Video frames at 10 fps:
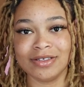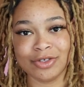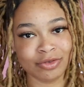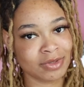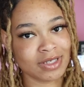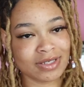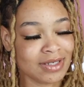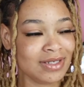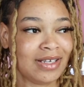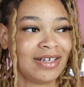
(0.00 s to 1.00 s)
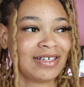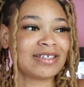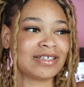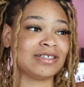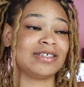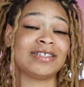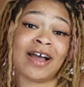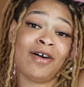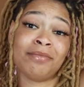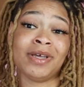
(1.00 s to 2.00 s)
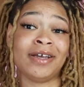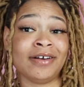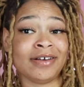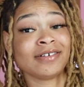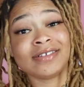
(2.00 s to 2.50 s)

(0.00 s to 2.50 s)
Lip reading: 2 months. These lock extensions, I don't be caring.